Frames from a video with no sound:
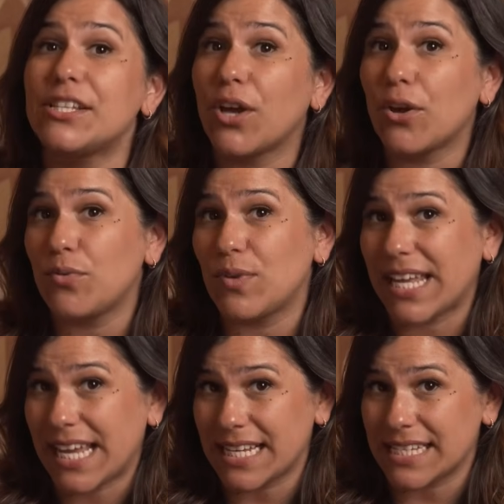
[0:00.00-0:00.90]
go through
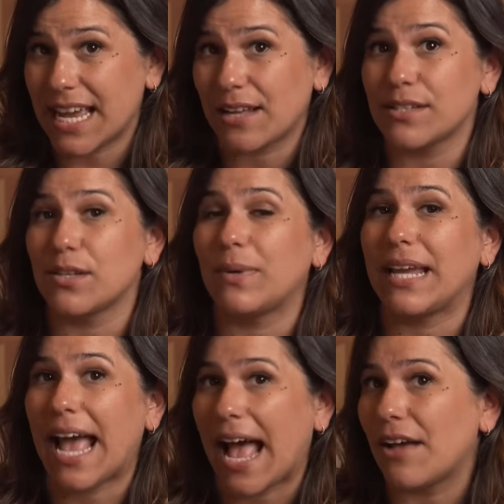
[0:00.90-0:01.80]
the E sounds that we
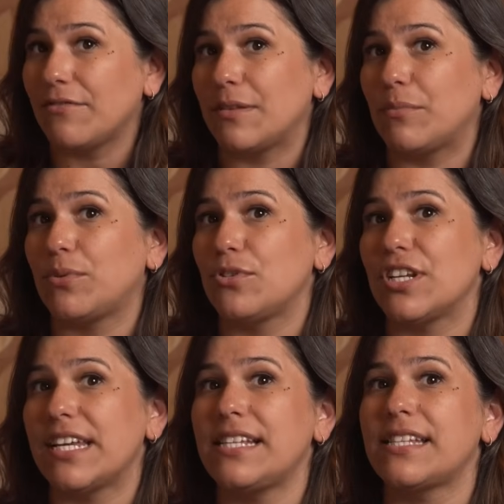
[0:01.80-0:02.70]
have in
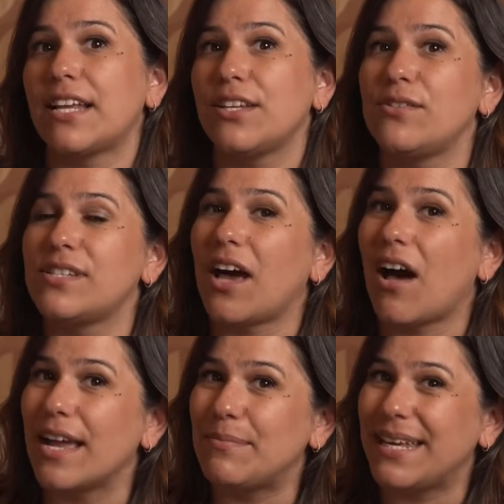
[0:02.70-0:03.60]
Portuguese and use the
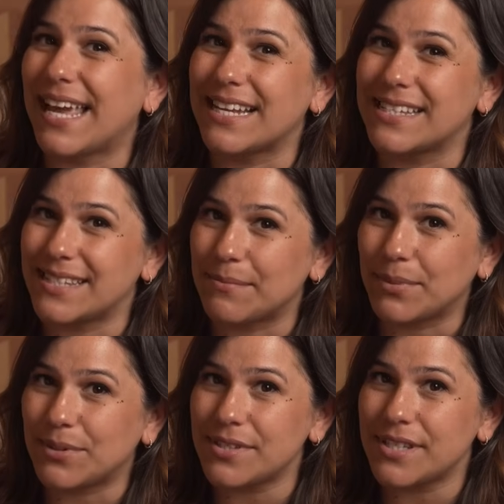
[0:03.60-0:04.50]
IPA
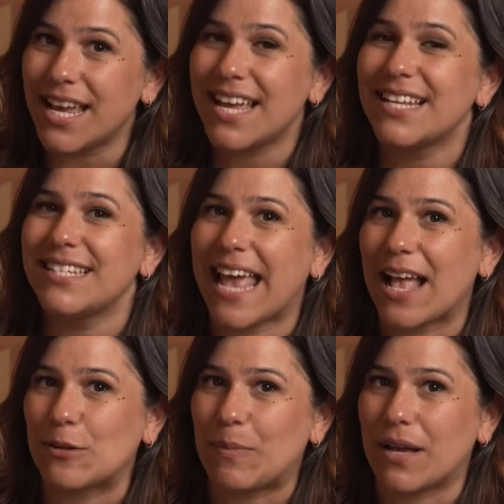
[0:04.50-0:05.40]
symbols to
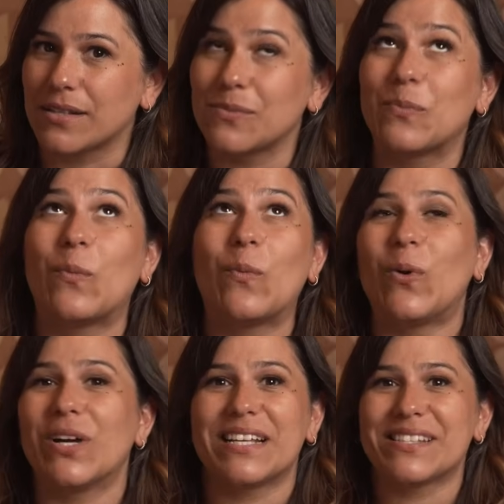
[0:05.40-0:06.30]
help us.
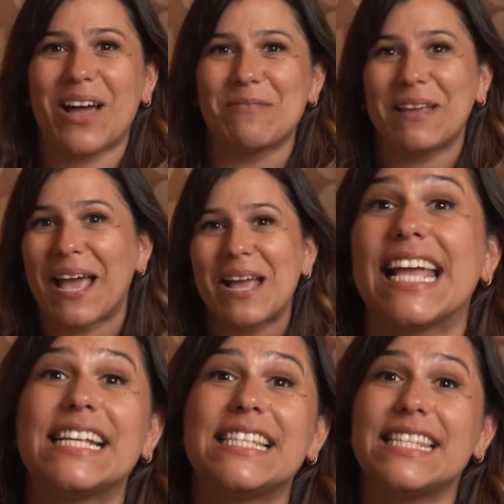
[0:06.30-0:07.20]
What is IPA?
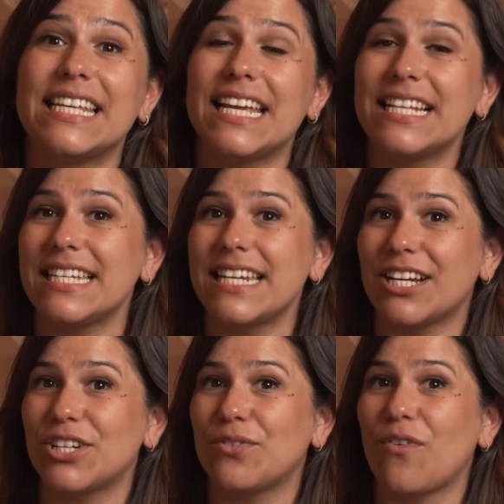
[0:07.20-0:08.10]
It's the
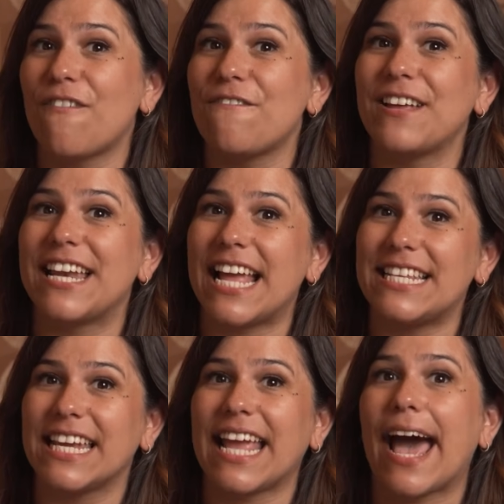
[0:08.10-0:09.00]
International
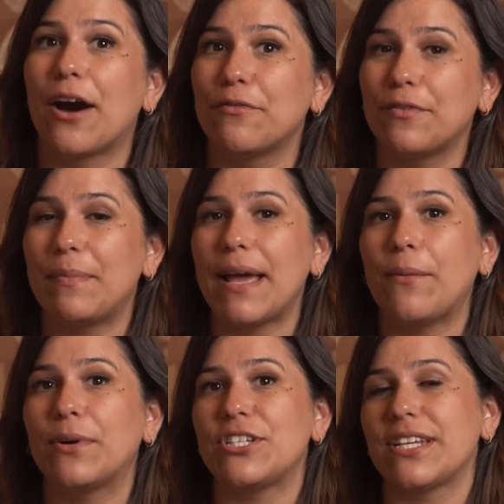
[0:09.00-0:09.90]
Phonetic
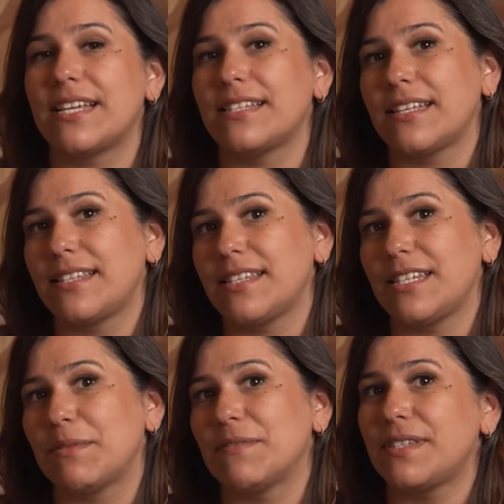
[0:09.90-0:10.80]
Alphabet, which is a
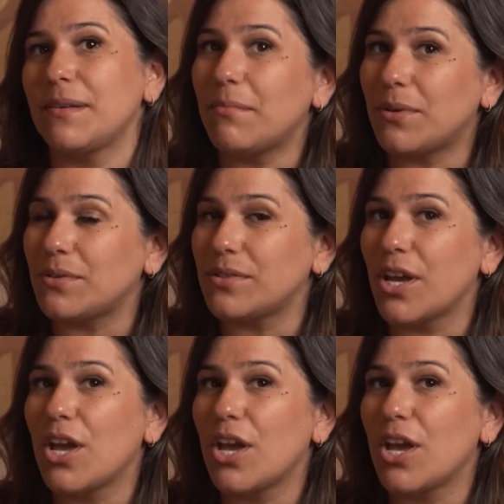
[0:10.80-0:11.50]
system of symbols